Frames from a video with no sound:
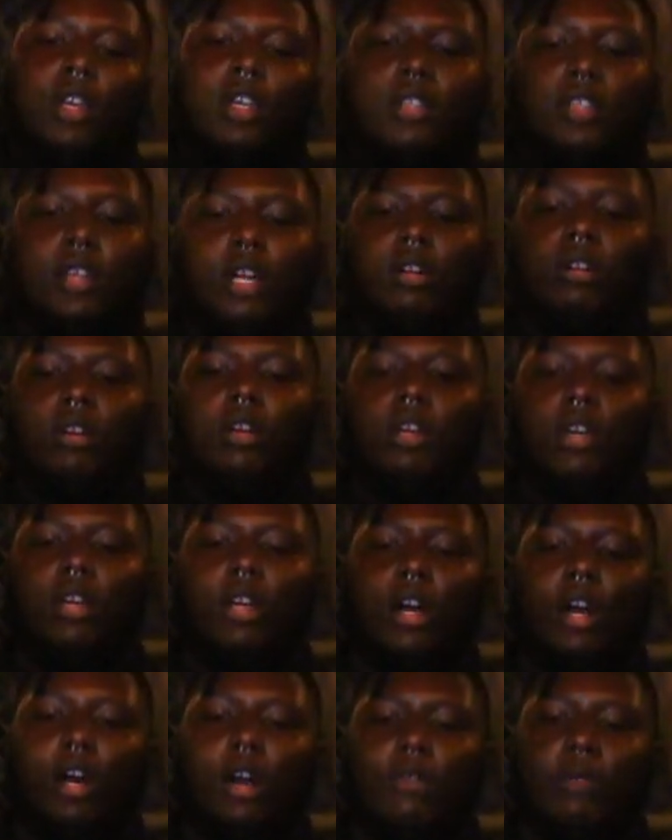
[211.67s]
So,
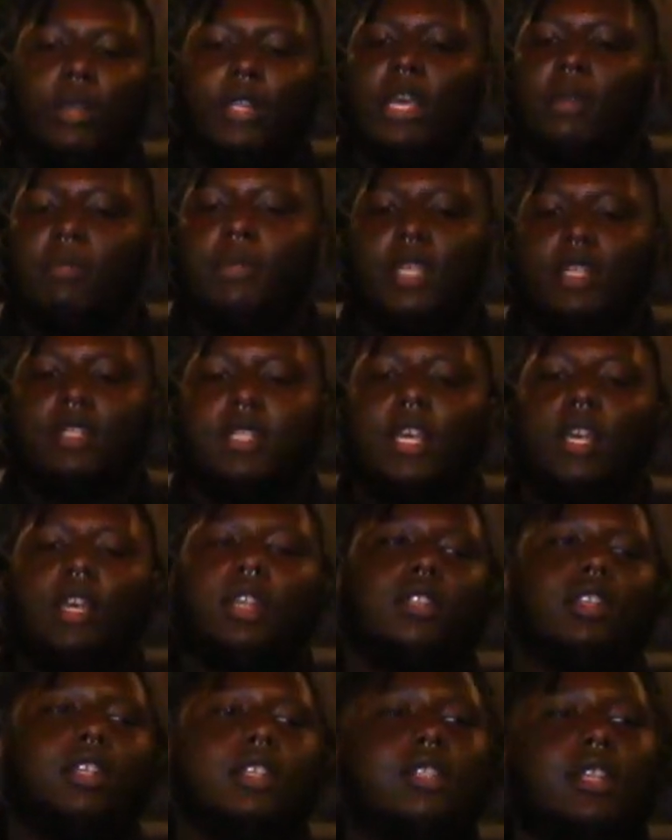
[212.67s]
with that being
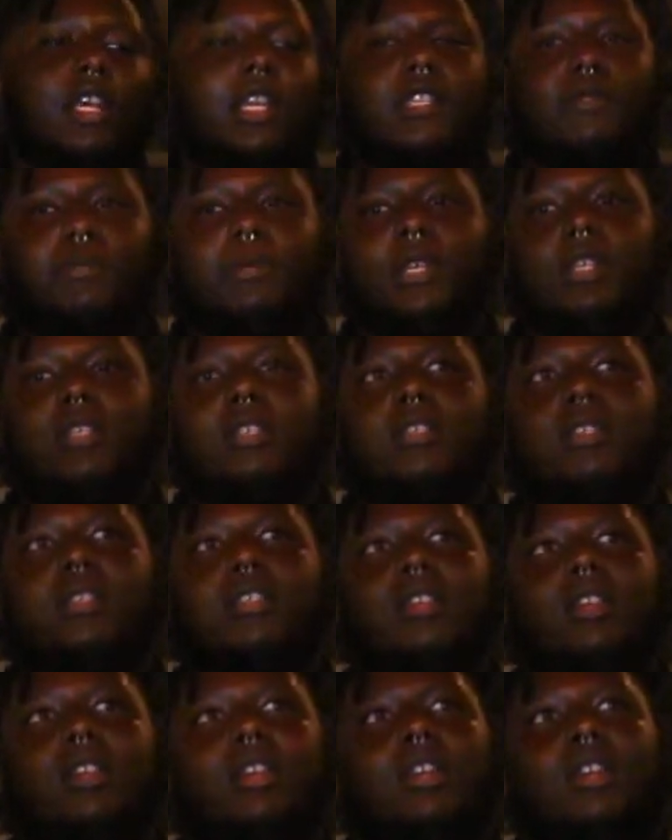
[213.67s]
said, this next
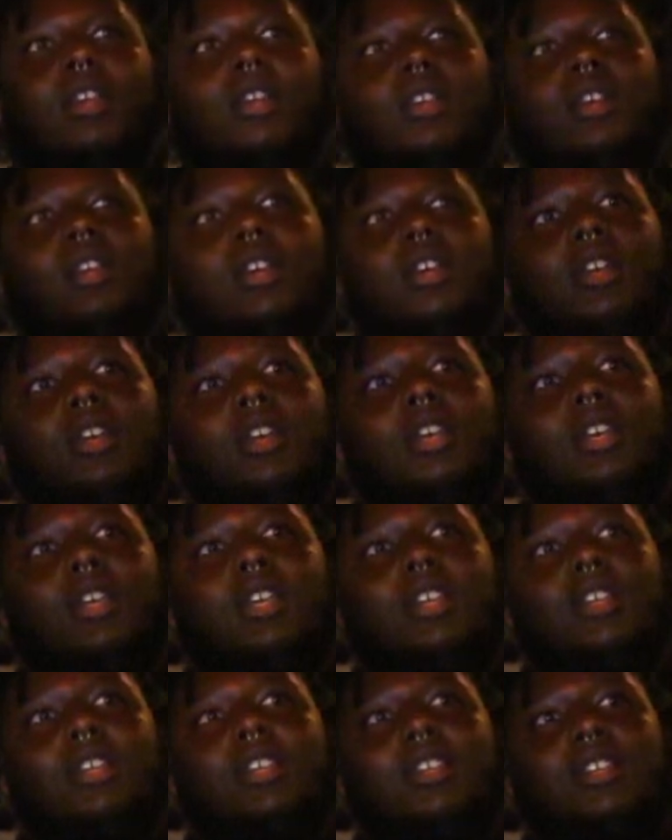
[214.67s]
piece
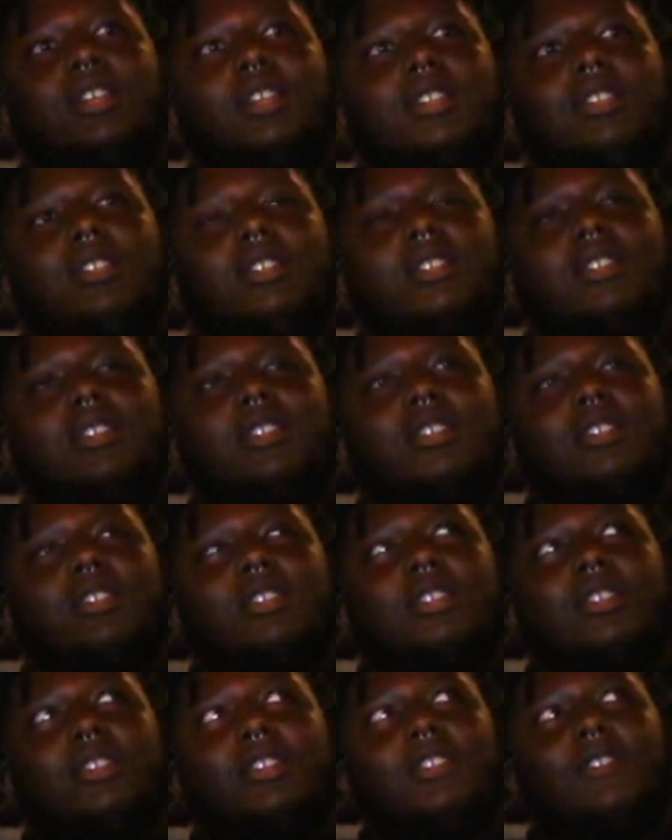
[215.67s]
is
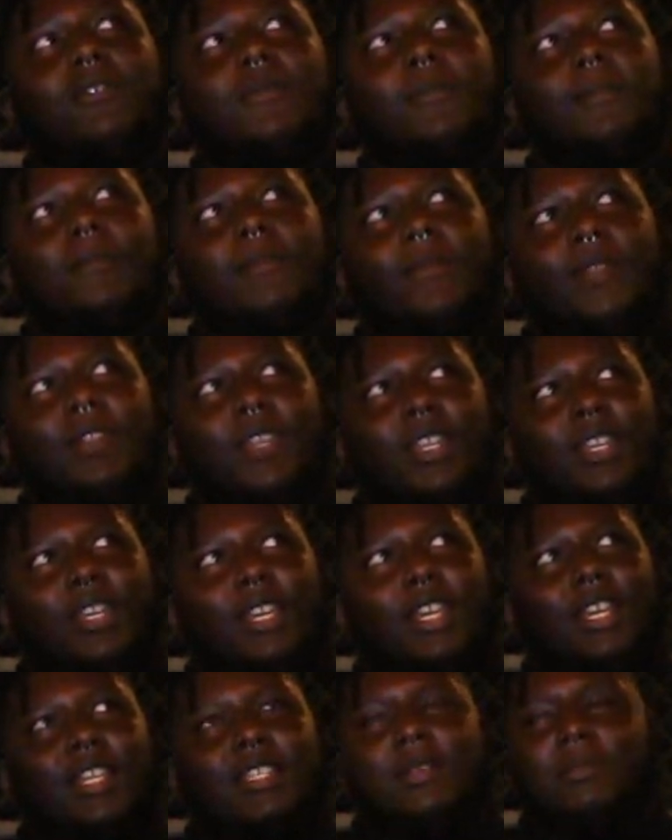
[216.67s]

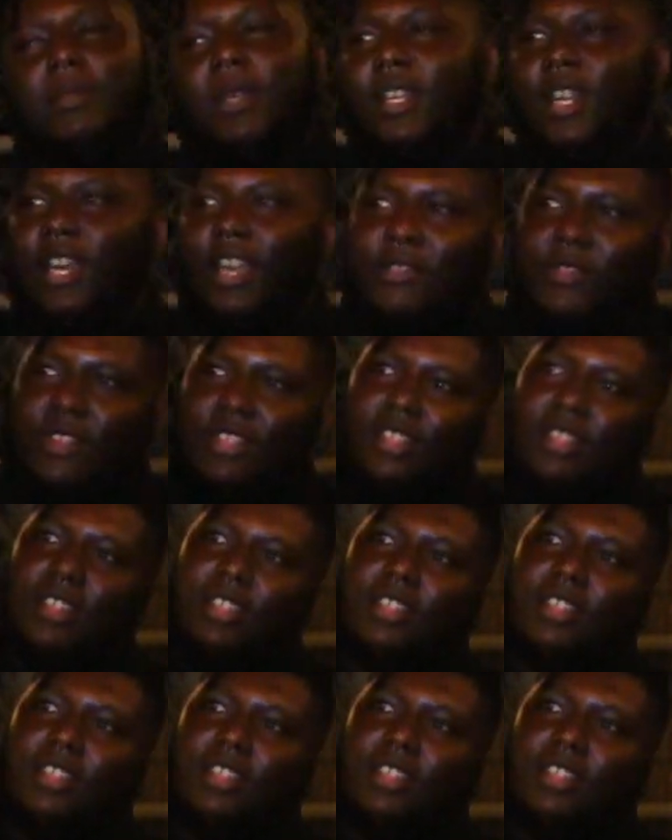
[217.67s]
a bit heavy.